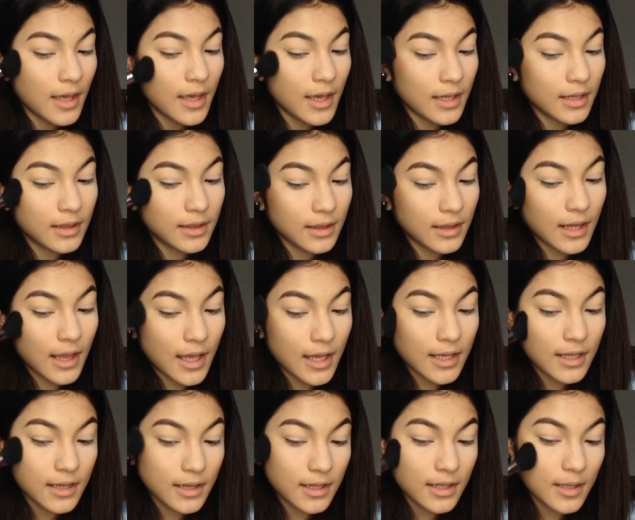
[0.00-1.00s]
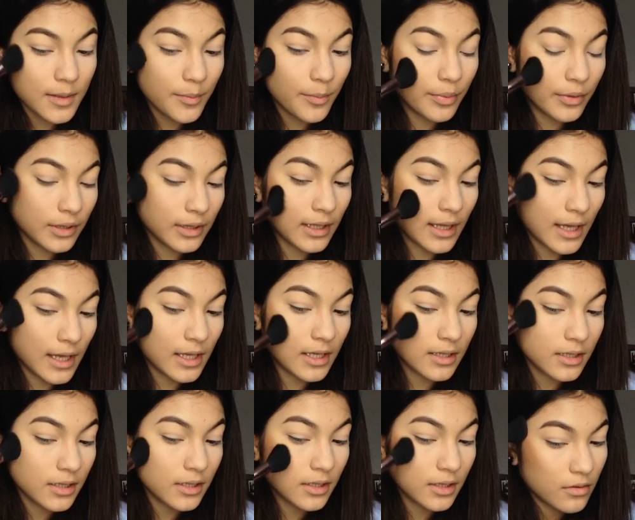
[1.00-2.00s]
and lightly
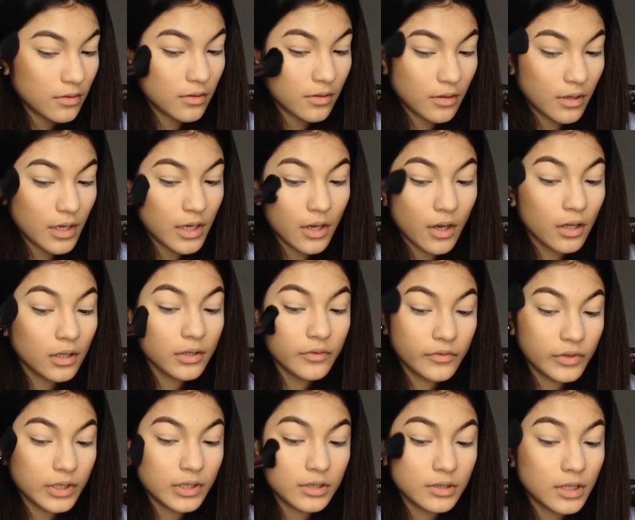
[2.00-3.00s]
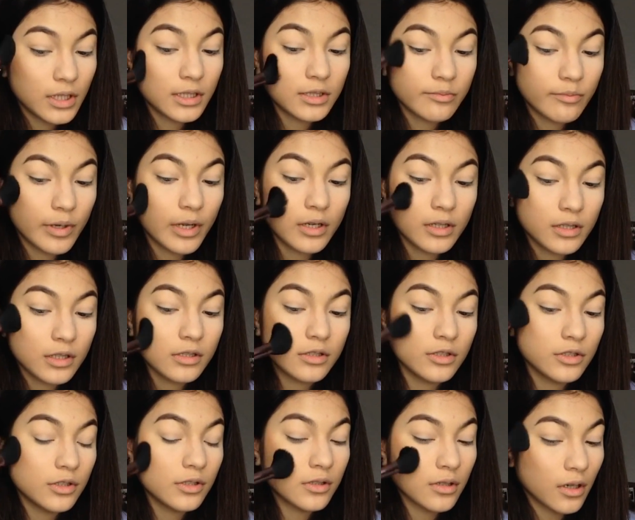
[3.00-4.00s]
blend. All of this takes practice.
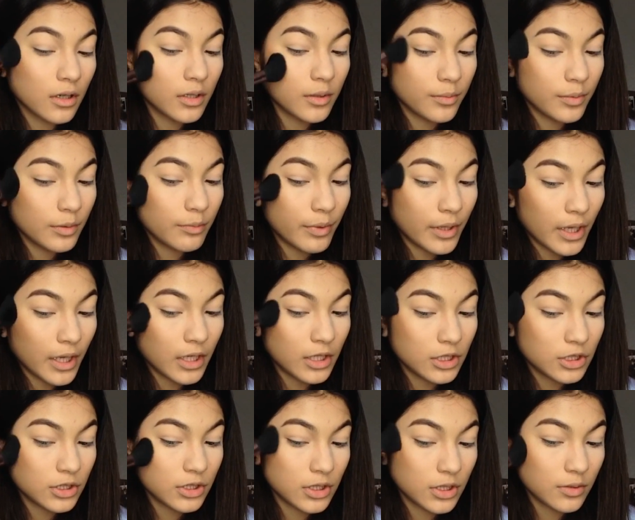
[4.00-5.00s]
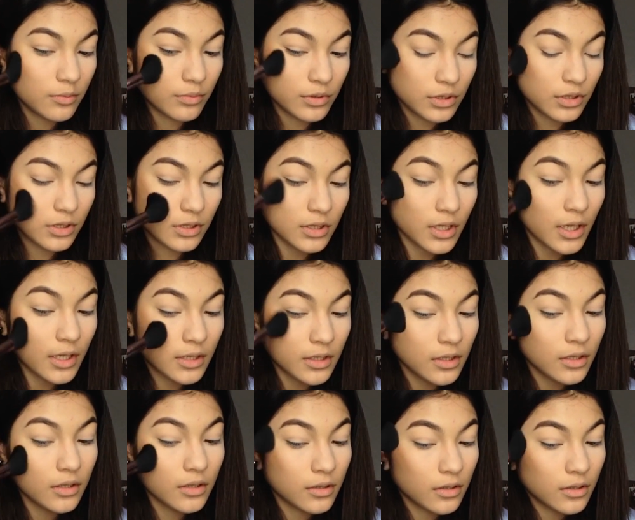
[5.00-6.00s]
You just gotta be patient, but just kind
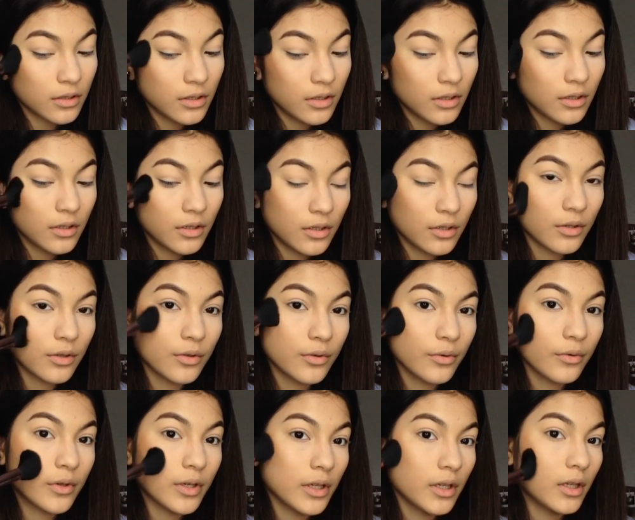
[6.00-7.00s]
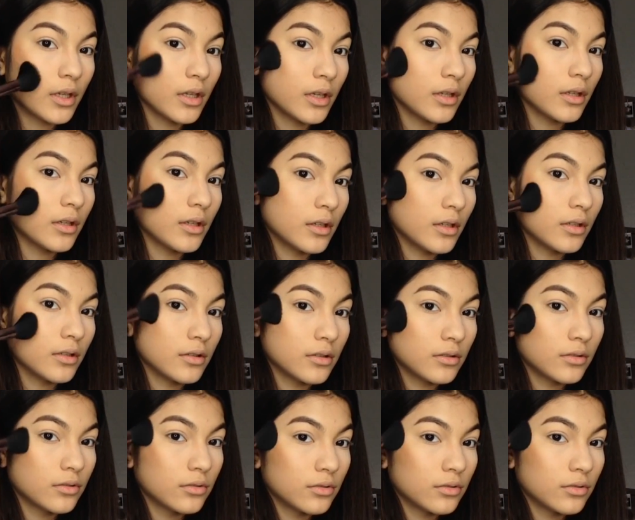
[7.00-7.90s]
of go ahead and...